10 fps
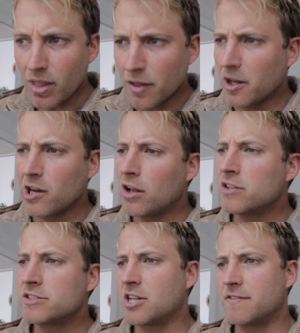that a lot
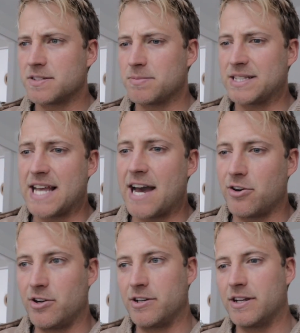of surfers miss out
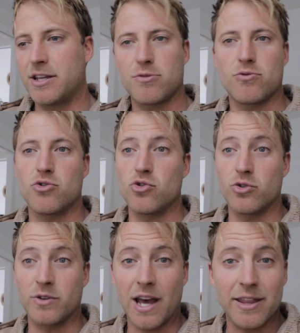on
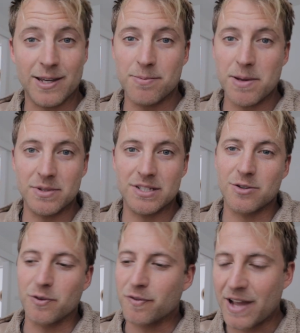through other commitments
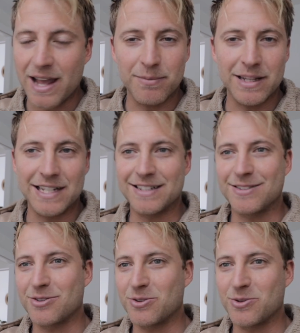to family,
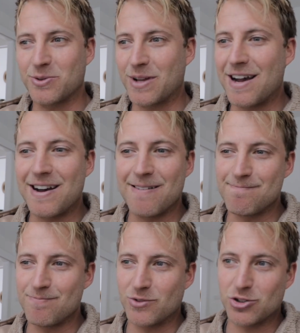to
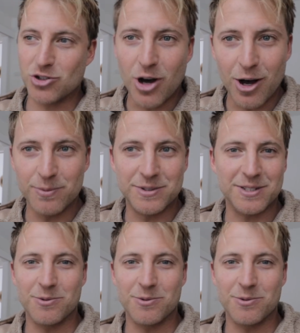jobs, to